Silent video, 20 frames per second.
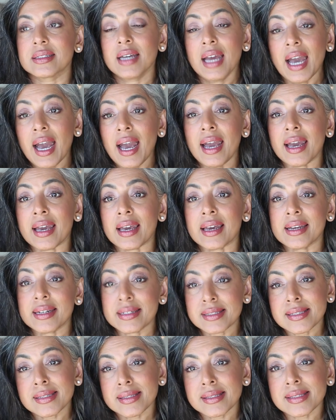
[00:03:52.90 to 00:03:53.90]
"Hey,
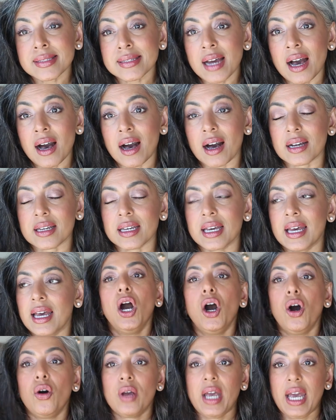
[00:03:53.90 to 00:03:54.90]
it's in stock."
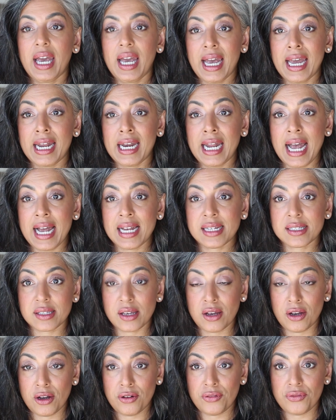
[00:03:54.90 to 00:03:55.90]
Okay, and as
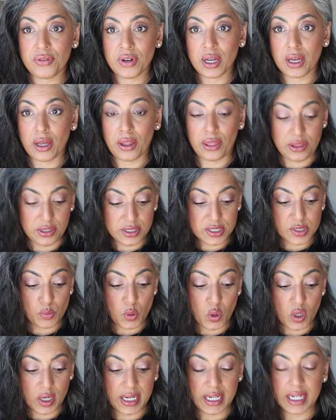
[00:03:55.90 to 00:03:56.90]
of this
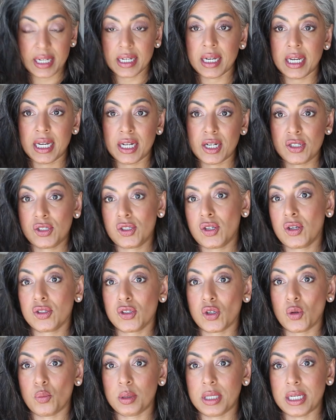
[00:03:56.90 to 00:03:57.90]
morning, it is
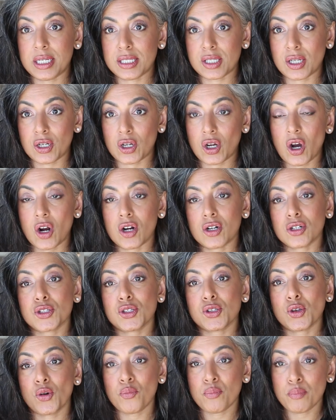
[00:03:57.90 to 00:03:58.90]
also placed in cart.
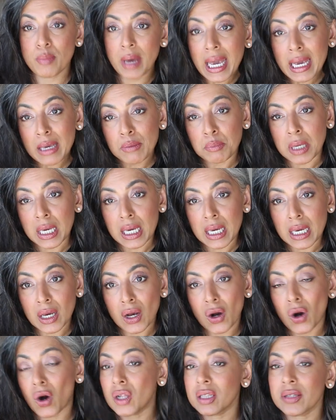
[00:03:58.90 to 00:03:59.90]
So
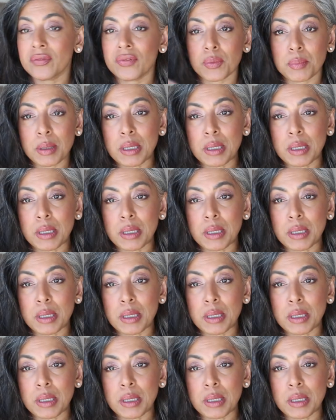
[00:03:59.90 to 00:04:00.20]
maybe all of the